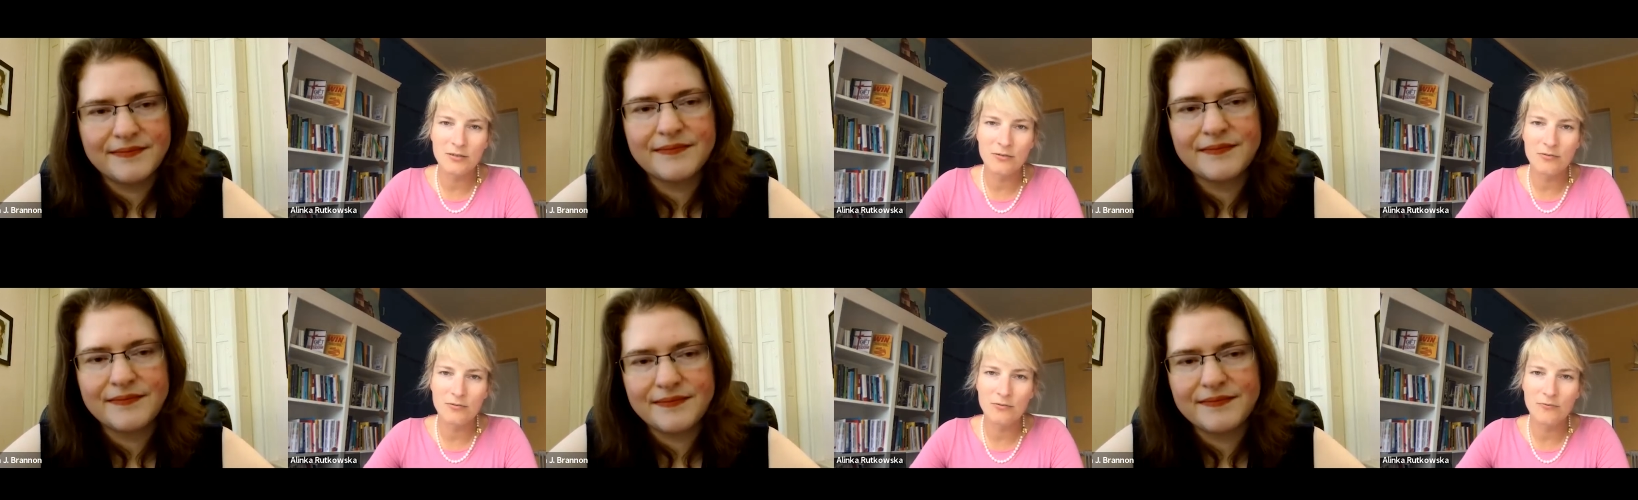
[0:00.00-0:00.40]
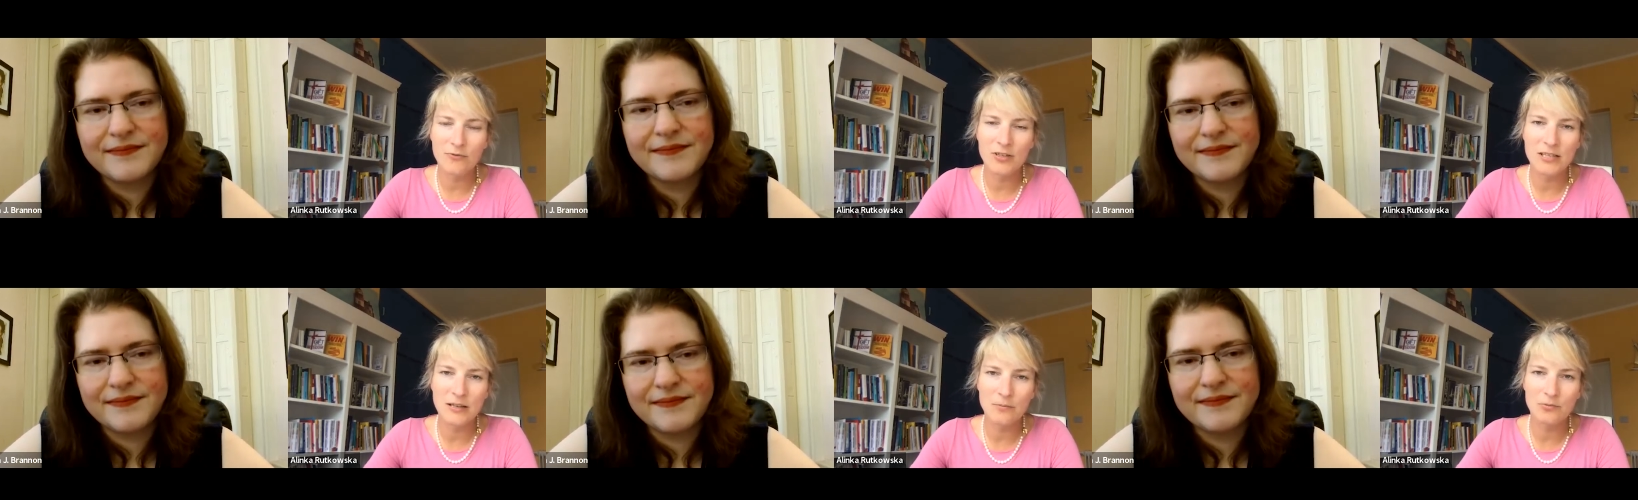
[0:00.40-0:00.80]
Speaker 1: So,
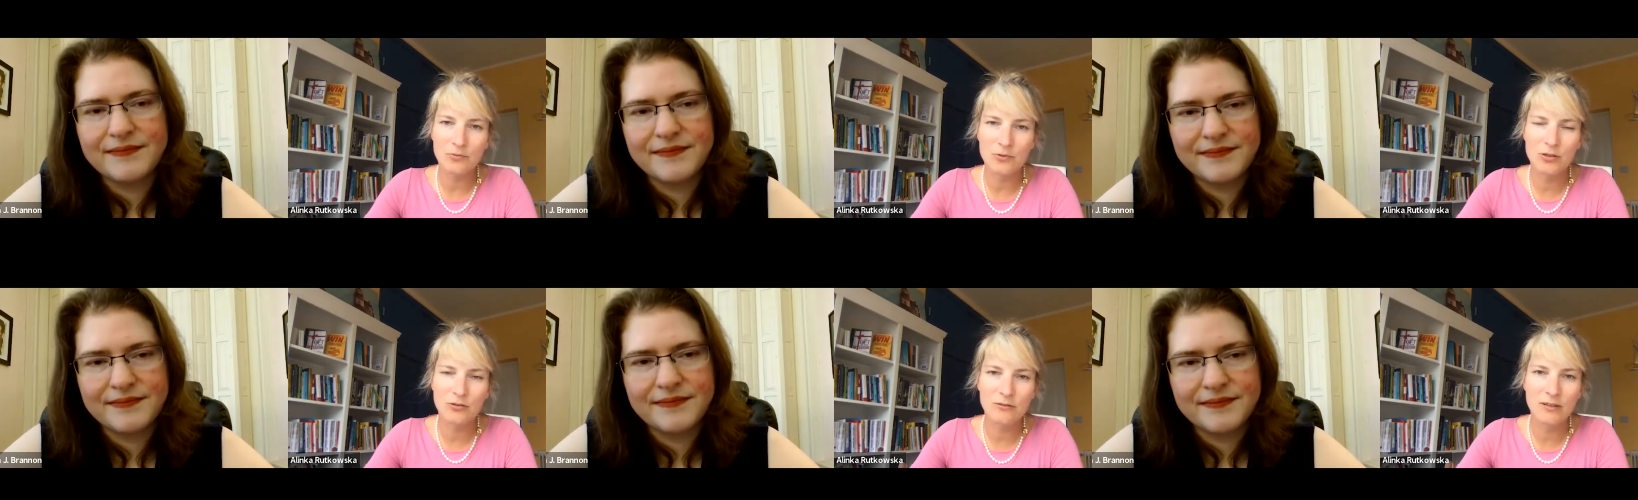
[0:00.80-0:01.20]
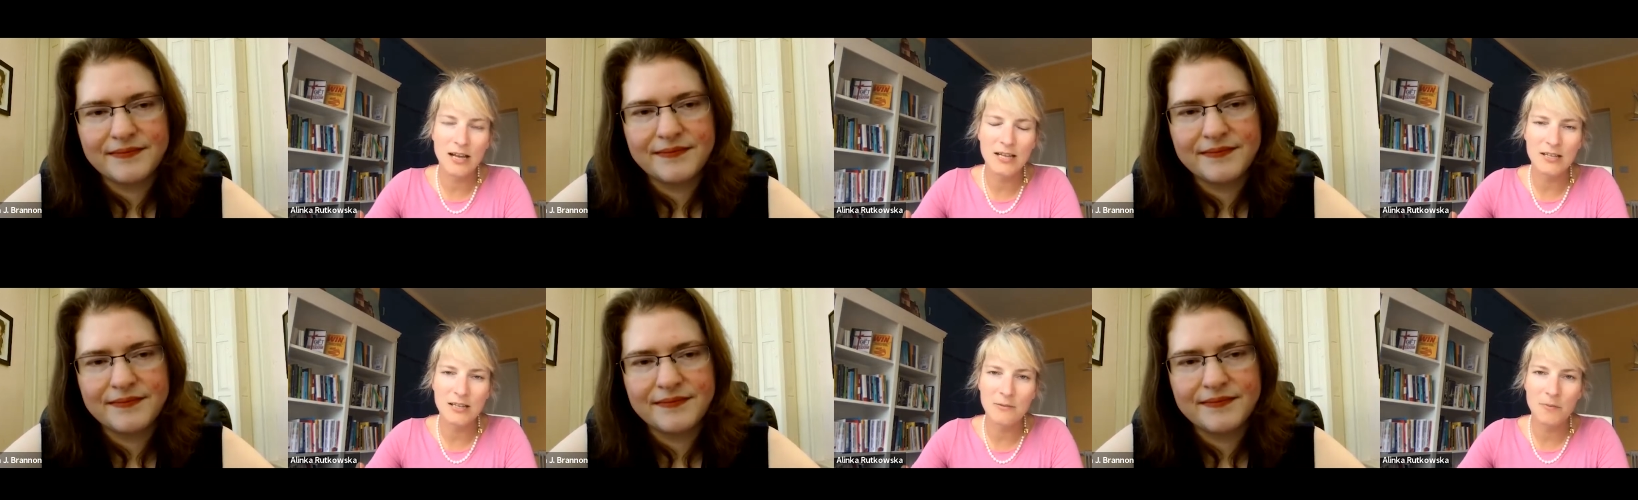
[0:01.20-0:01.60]
for example, two
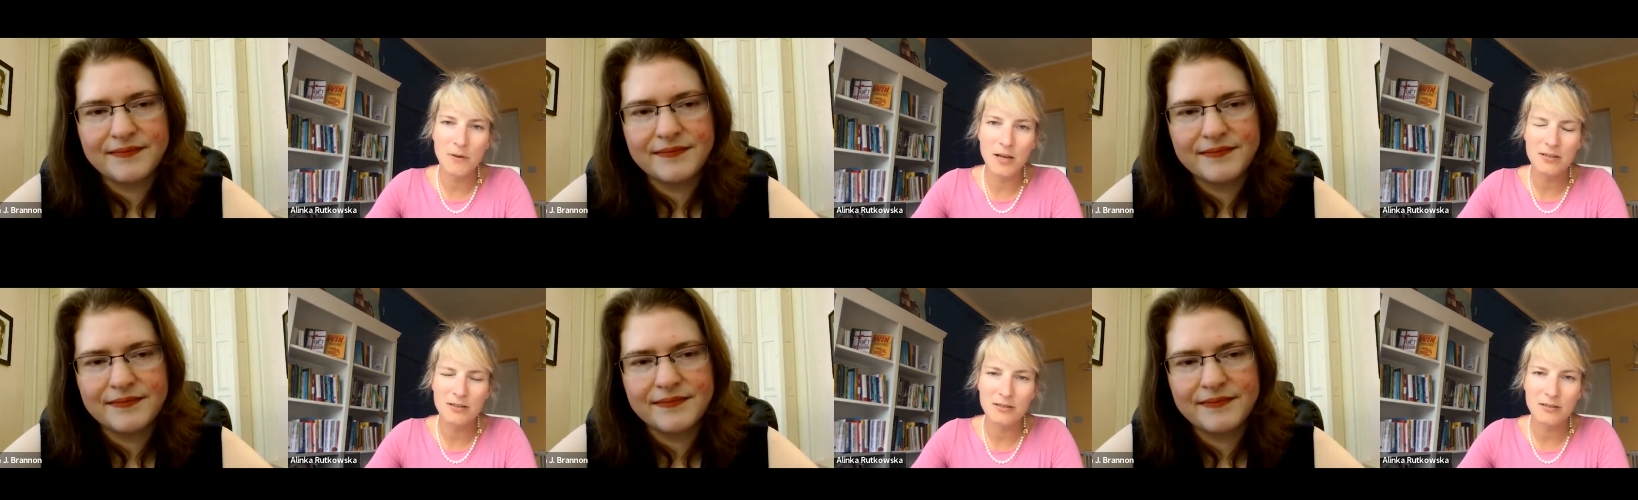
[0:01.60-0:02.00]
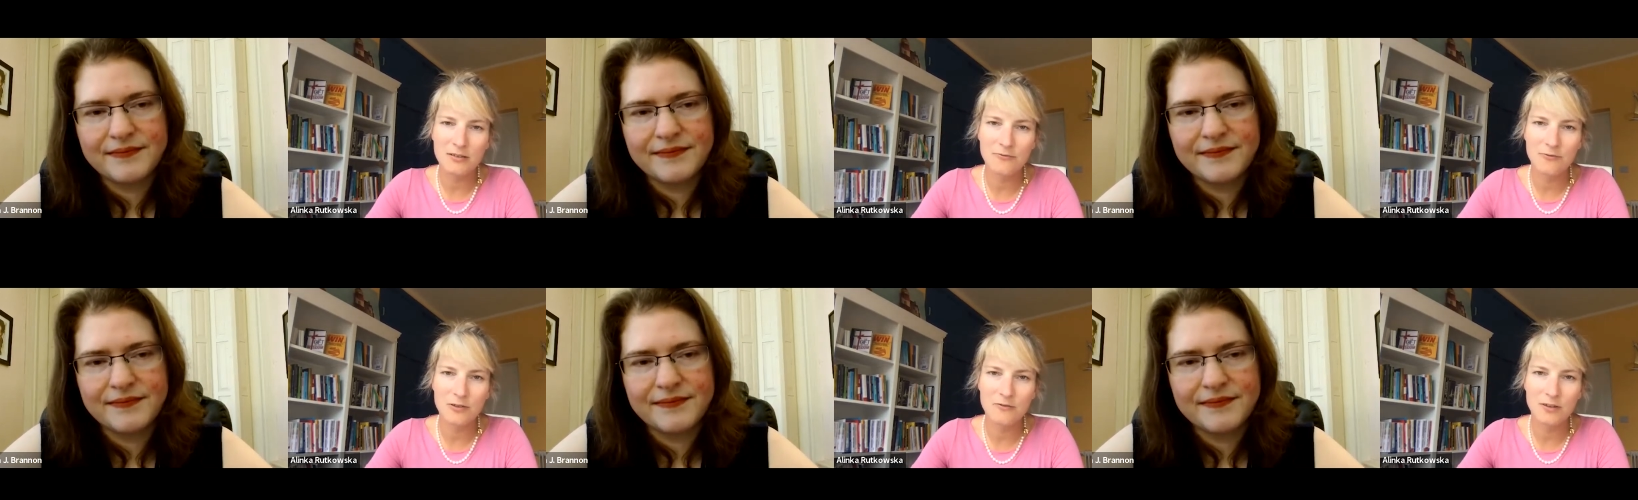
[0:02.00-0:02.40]
landing
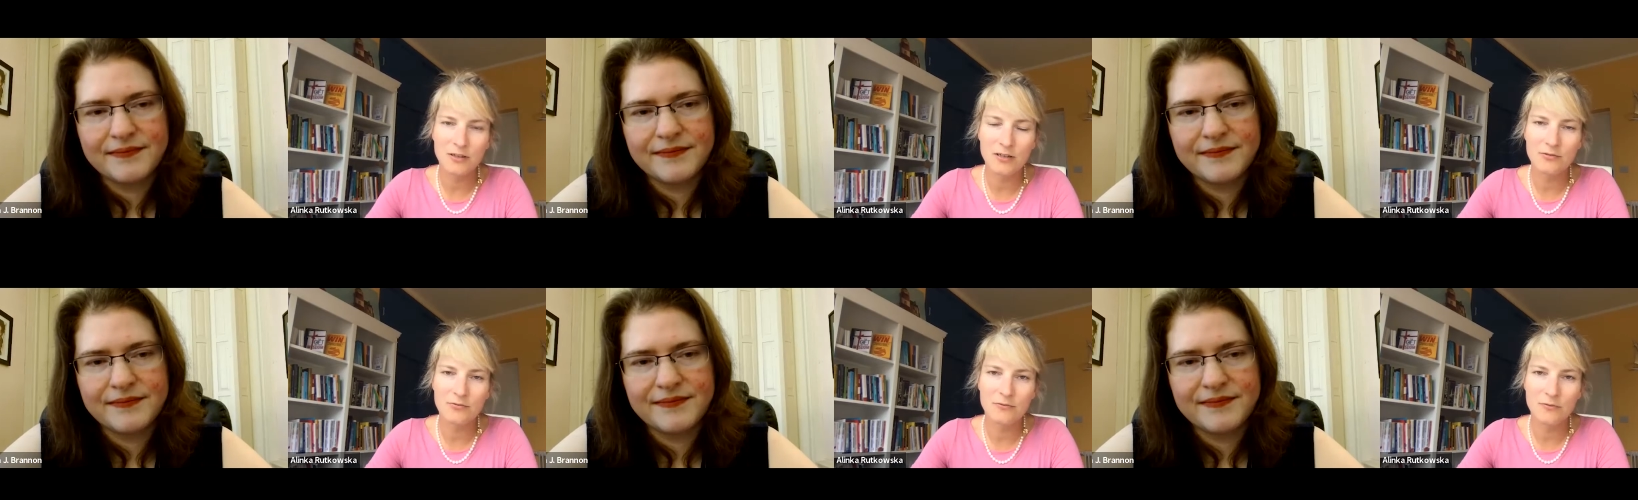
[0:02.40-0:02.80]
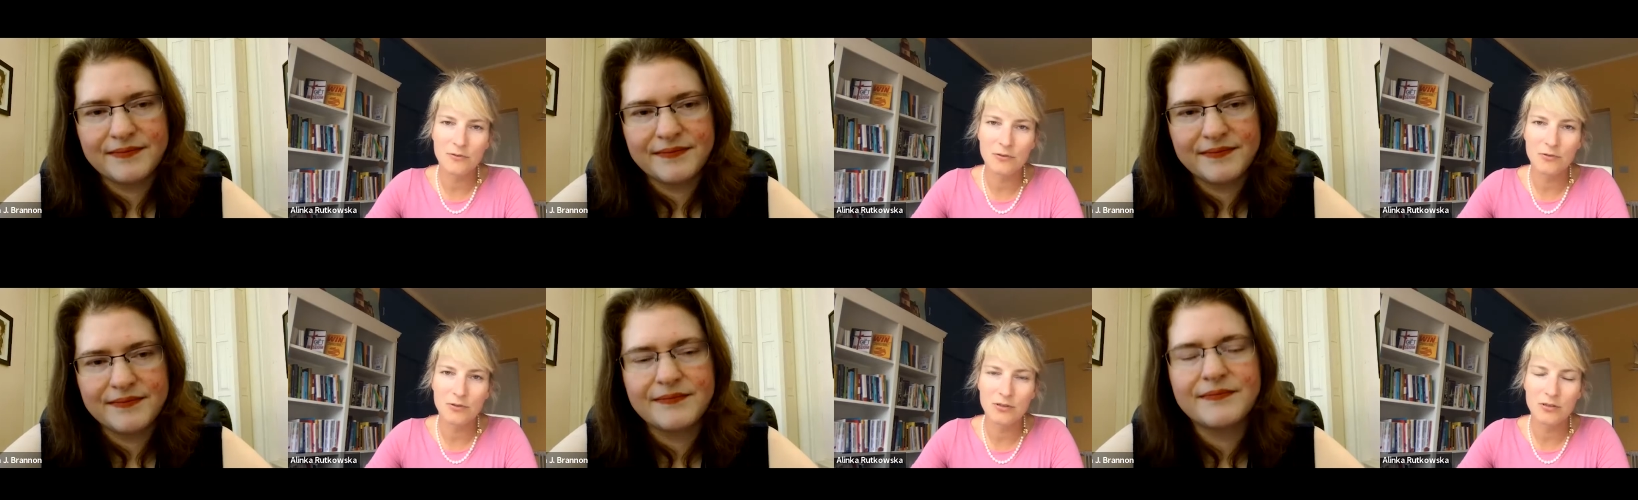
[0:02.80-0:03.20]
pages for advanced
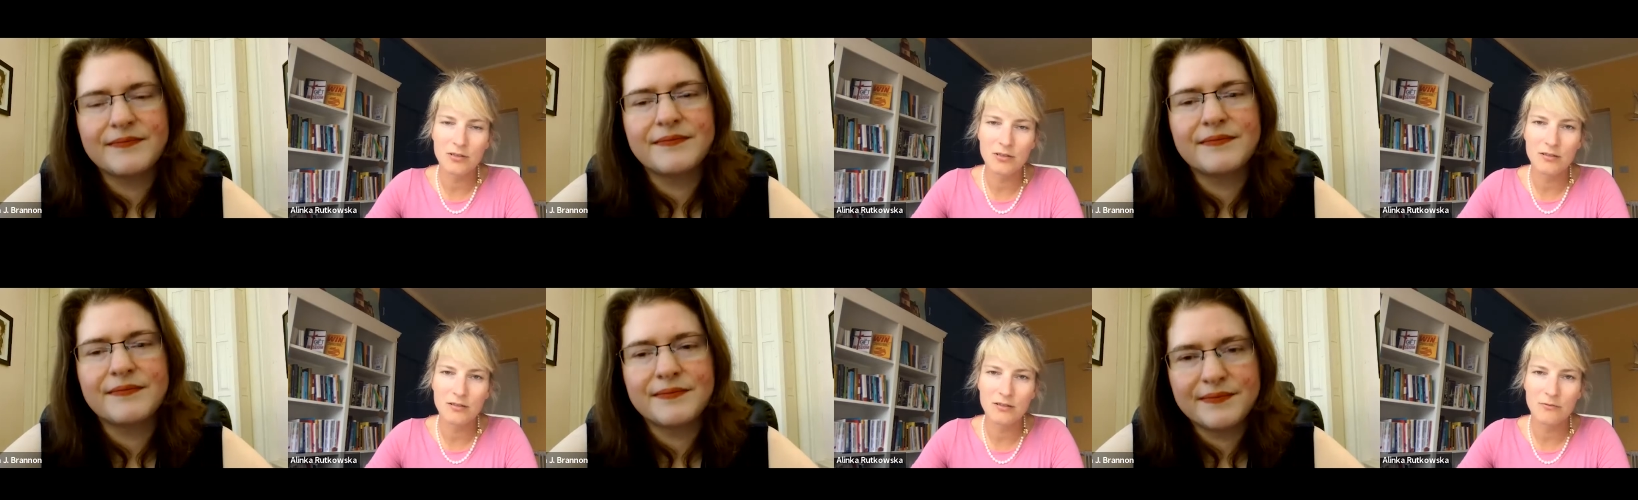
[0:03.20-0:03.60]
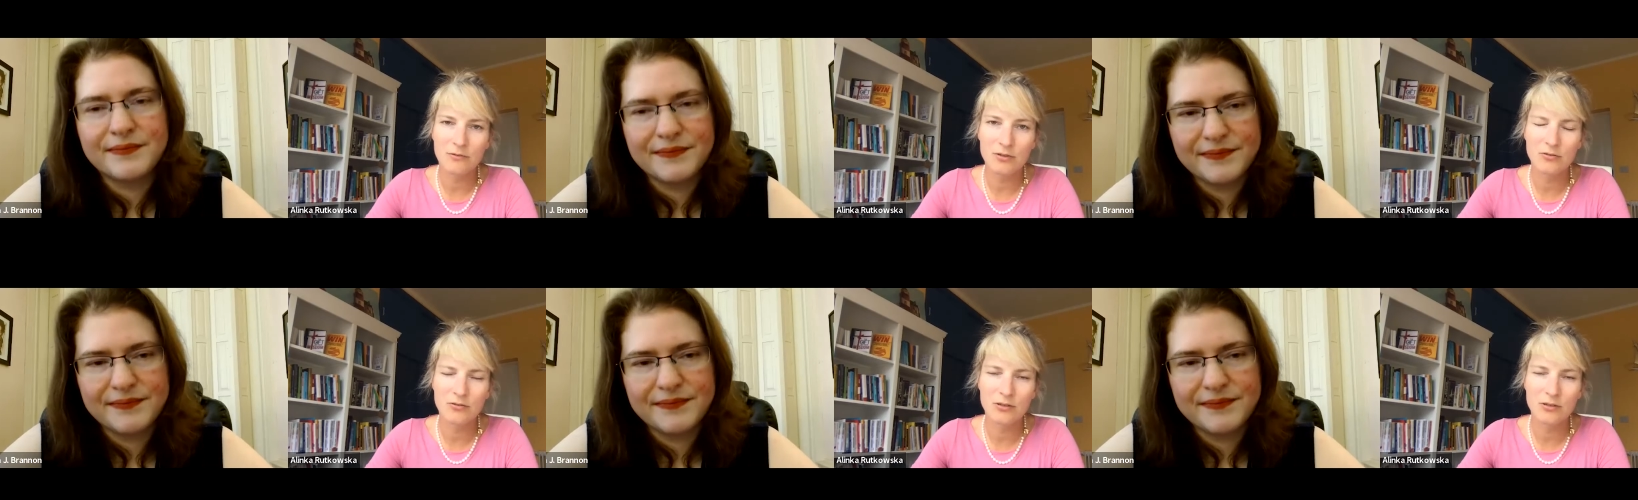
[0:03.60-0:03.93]
reviewers uh, with two